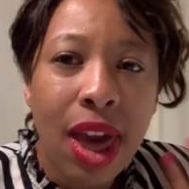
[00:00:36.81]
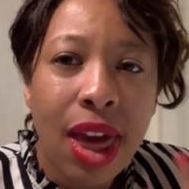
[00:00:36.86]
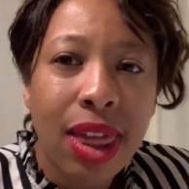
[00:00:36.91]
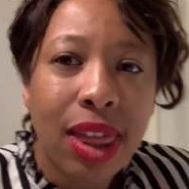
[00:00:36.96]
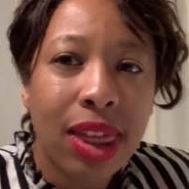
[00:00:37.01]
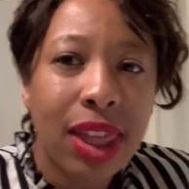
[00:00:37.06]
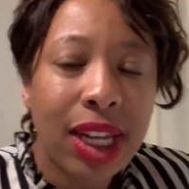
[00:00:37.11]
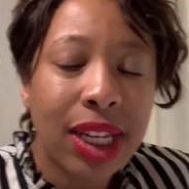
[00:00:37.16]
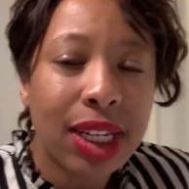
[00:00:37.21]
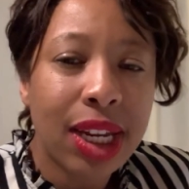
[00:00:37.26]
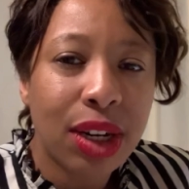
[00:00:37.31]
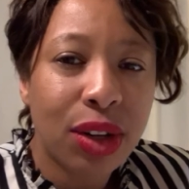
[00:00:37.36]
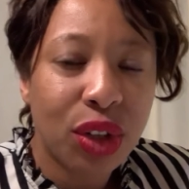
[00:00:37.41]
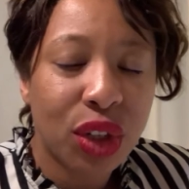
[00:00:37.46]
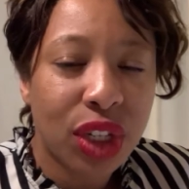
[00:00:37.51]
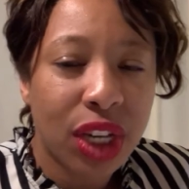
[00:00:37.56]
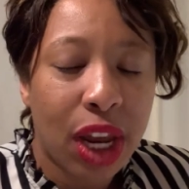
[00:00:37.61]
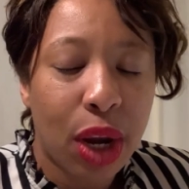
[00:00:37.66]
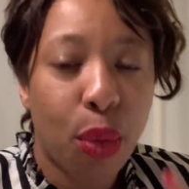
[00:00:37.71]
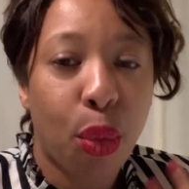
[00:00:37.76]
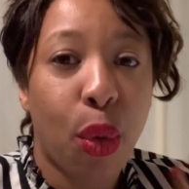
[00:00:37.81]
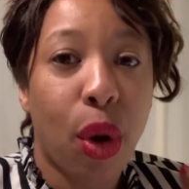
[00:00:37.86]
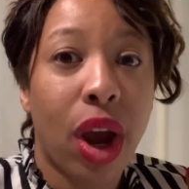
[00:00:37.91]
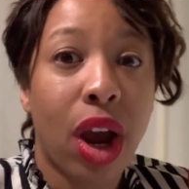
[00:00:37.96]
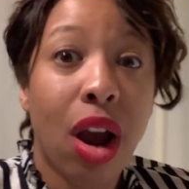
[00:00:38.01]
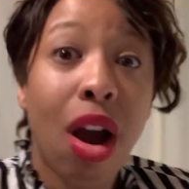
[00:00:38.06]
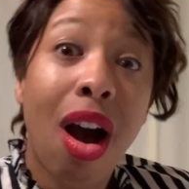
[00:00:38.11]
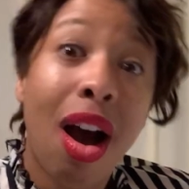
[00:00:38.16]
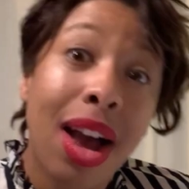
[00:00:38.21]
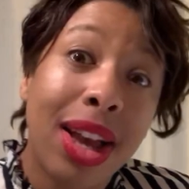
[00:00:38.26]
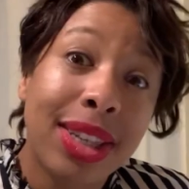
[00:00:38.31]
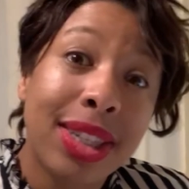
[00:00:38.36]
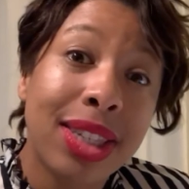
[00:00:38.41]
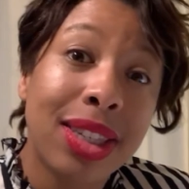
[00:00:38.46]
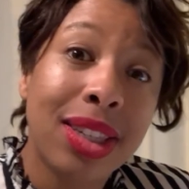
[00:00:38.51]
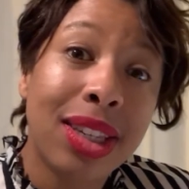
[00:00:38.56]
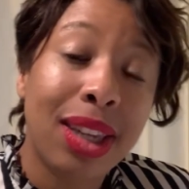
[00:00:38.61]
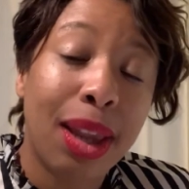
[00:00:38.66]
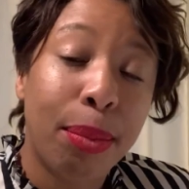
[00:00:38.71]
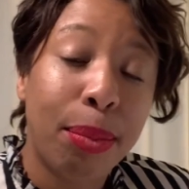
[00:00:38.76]
The thing to understand what causes
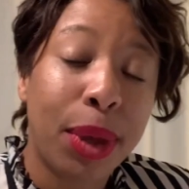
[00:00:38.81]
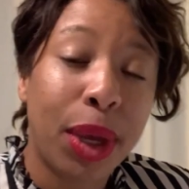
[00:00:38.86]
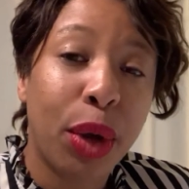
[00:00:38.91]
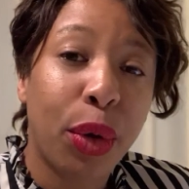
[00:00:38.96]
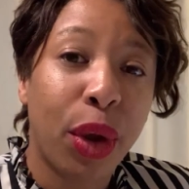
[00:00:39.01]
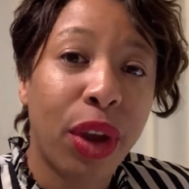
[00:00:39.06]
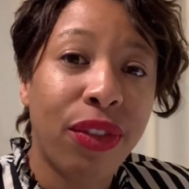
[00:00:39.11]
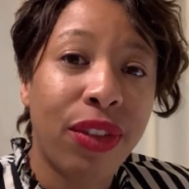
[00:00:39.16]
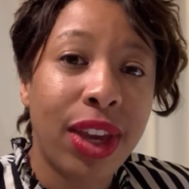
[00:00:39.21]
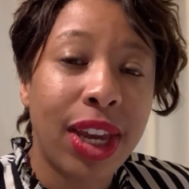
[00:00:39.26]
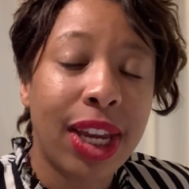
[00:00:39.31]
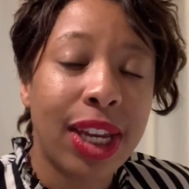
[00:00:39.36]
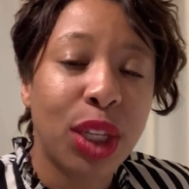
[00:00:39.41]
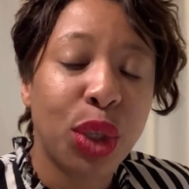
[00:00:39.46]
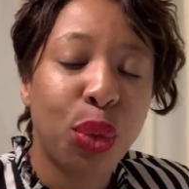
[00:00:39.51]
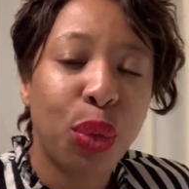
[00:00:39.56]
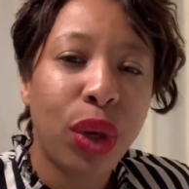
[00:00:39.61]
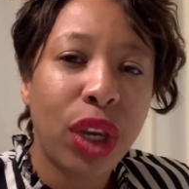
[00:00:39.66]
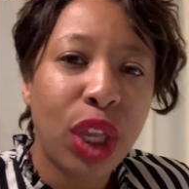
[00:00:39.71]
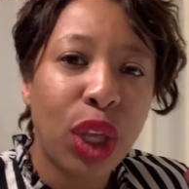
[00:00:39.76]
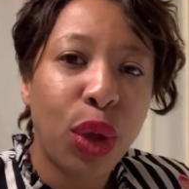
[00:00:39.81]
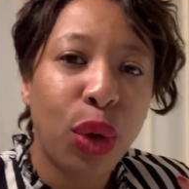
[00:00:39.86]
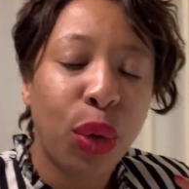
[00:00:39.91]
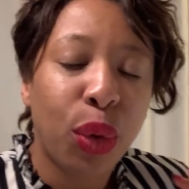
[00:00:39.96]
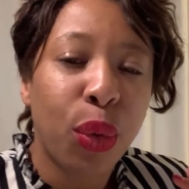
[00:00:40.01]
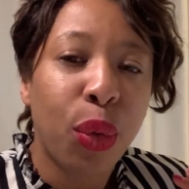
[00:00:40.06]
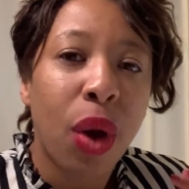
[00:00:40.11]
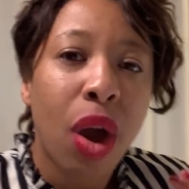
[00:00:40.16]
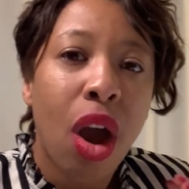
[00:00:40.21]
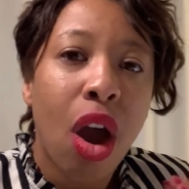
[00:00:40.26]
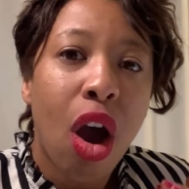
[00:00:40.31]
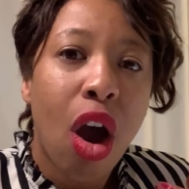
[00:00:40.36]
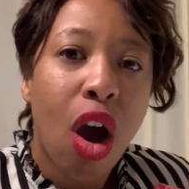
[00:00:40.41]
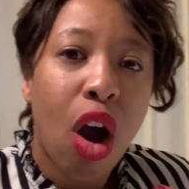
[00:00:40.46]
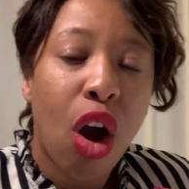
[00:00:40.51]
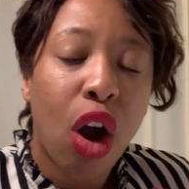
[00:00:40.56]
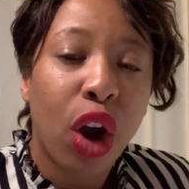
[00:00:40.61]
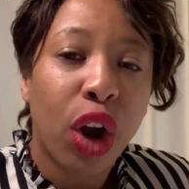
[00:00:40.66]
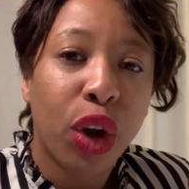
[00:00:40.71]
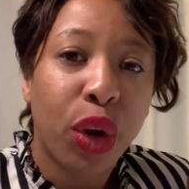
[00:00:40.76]
lumpy gravy is when you
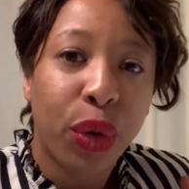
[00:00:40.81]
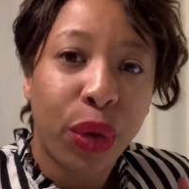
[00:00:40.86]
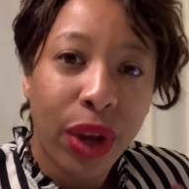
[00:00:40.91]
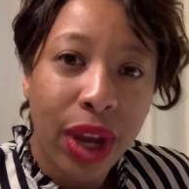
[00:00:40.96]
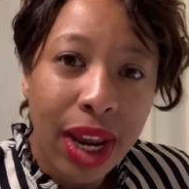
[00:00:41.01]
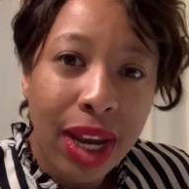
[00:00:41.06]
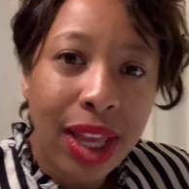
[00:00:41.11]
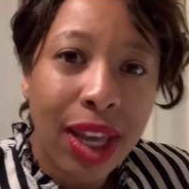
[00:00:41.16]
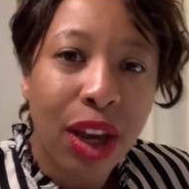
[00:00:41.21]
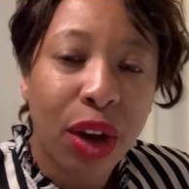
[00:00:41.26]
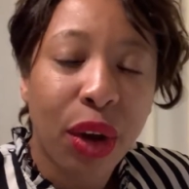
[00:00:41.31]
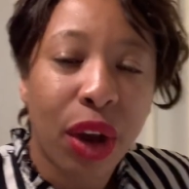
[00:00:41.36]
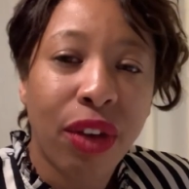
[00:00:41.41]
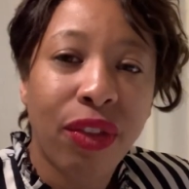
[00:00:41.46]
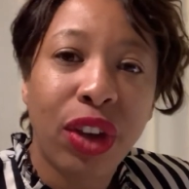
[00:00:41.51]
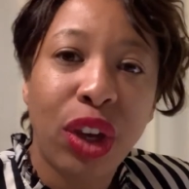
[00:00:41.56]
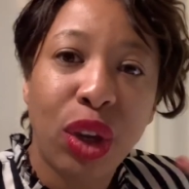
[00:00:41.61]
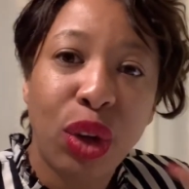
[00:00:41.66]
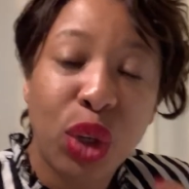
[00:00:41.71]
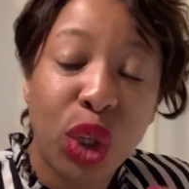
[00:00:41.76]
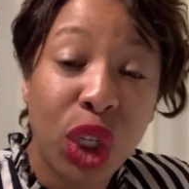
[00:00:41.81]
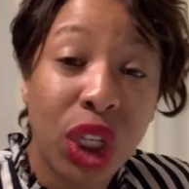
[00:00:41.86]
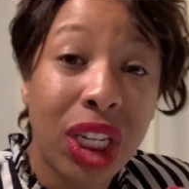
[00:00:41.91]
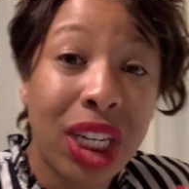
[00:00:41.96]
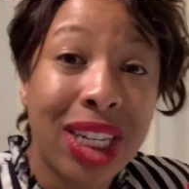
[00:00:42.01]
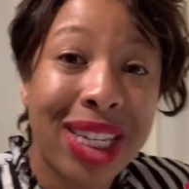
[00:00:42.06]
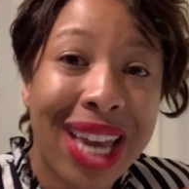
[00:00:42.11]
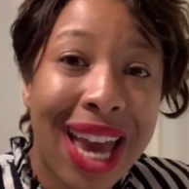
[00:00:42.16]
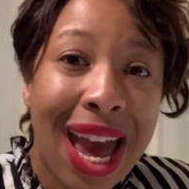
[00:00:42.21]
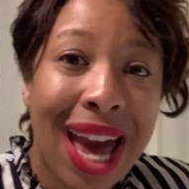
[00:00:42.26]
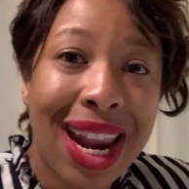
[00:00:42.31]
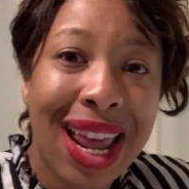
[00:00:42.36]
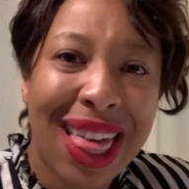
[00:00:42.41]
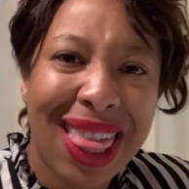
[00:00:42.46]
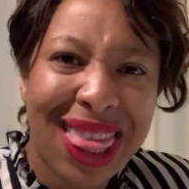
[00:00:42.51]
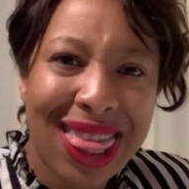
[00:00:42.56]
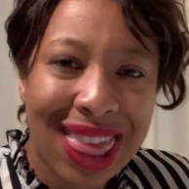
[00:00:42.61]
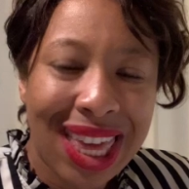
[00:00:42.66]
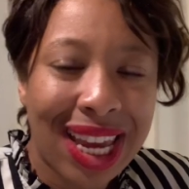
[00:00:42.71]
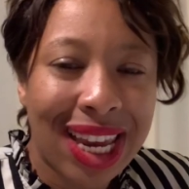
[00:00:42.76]
are creating a gravy, you usually need to add a
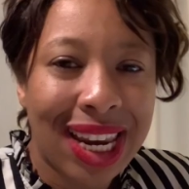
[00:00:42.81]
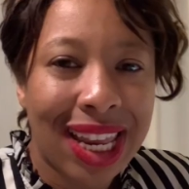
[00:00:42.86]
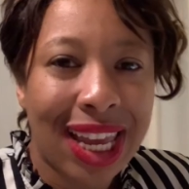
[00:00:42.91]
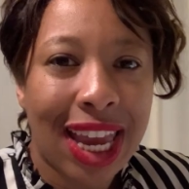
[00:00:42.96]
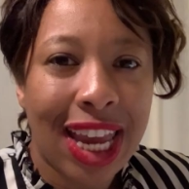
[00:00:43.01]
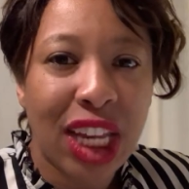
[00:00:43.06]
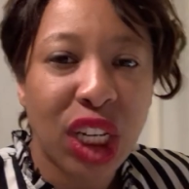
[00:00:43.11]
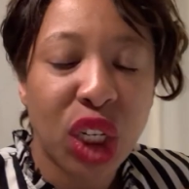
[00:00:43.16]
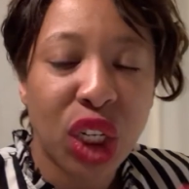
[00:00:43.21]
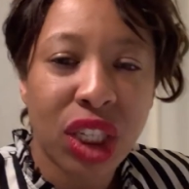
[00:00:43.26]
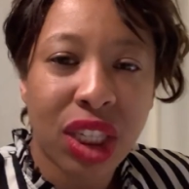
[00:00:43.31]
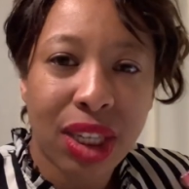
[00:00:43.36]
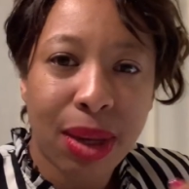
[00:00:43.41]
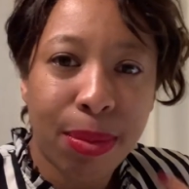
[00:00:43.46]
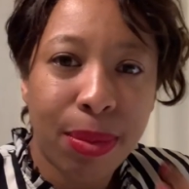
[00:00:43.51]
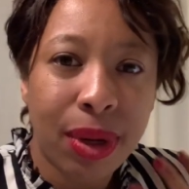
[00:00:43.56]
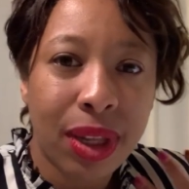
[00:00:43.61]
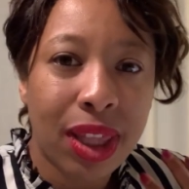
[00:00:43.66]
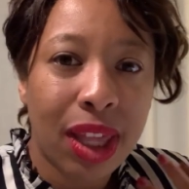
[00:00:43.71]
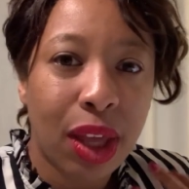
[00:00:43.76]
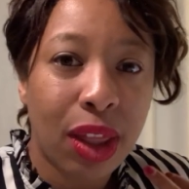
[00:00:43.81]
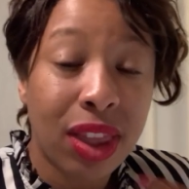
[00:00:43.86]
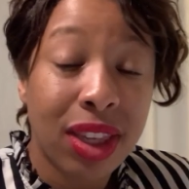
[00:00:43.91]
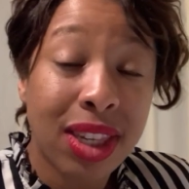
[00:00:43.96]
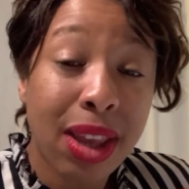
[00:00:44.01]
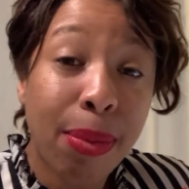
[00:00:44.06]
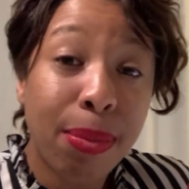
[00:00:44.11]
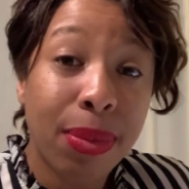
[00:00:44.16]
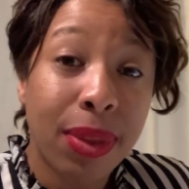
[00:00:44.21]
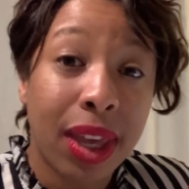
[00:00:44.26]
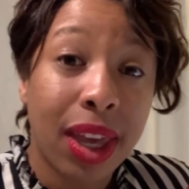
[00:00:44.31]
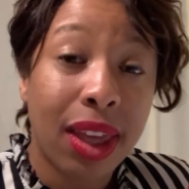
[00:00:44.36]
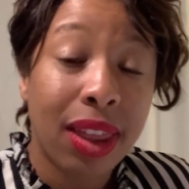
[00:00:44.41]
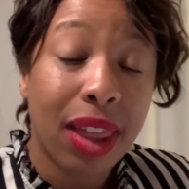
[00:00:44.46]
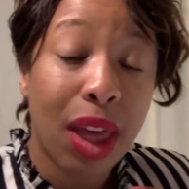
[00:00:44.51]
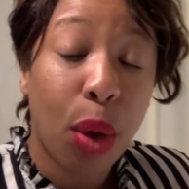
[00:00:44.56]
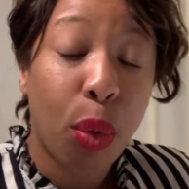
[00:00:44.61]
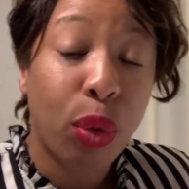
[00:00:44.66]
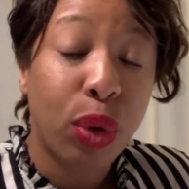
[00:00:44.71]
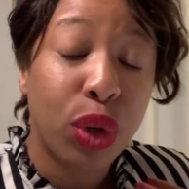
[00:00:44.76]
thickening agent, something
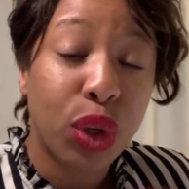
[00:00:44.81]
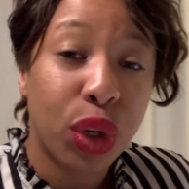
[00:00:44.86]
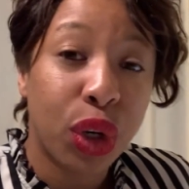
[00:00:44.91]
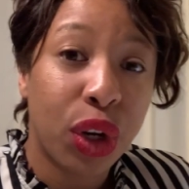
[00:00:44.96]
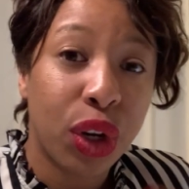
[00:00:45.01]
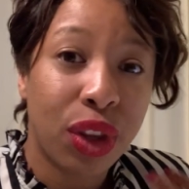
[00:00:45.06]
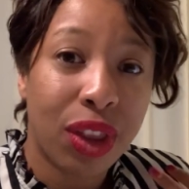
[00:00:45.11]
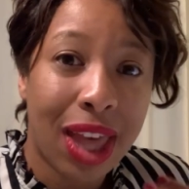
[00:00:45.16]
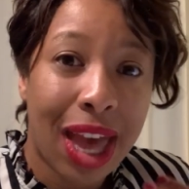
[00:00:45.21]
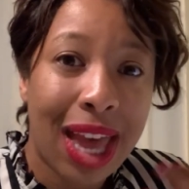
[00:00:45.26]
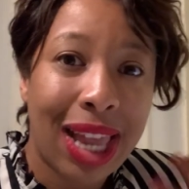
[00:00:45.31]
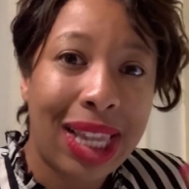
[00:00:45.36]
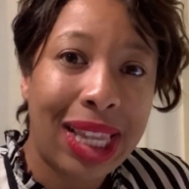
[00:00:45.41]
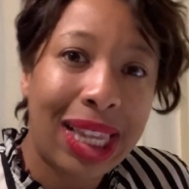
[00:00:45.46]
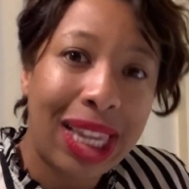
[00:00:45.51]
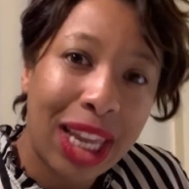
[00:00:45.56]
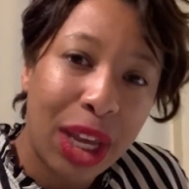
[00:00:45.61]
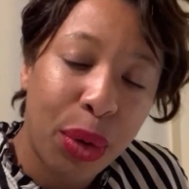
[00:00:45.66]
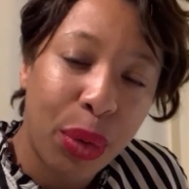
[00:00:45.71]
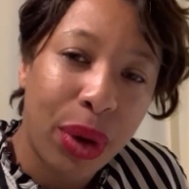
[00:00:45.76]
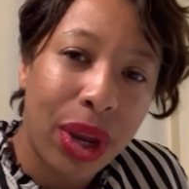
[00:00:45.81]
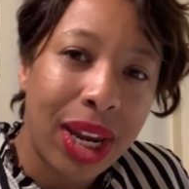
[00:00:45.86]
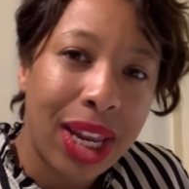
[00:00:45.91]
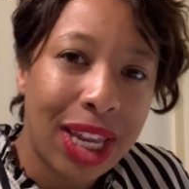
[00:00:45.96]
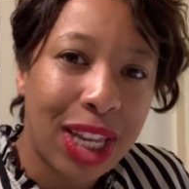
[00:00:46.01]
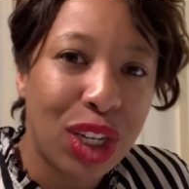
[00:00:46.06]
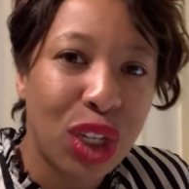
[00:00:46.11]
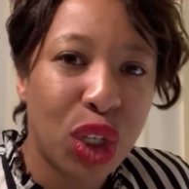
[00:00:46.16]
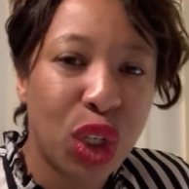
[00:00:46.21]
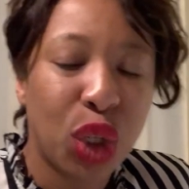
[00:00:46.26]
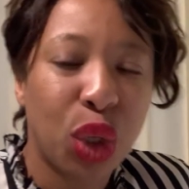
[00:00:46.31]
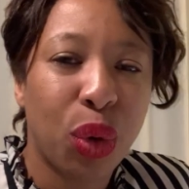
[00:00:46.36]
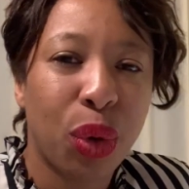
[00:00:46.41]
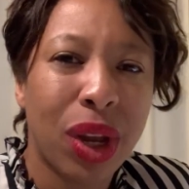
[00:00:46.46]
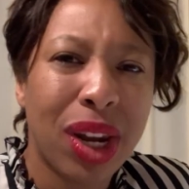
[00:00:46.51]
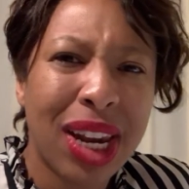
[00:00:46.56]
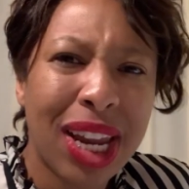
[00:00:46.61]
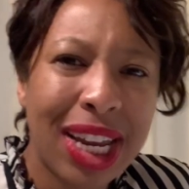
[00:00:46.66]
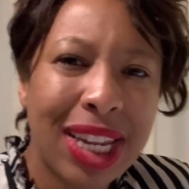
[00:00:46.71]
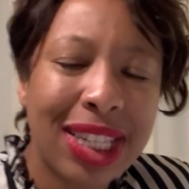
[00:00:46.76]
that will turn that liquid into a
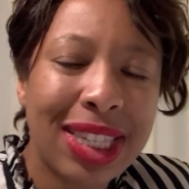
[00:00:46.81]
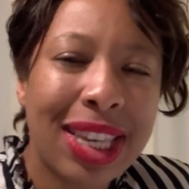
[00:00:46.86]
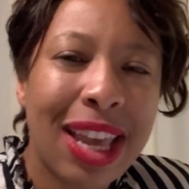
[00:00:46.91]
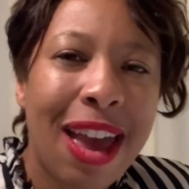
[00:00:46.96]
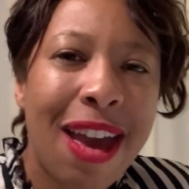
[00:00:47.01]
nice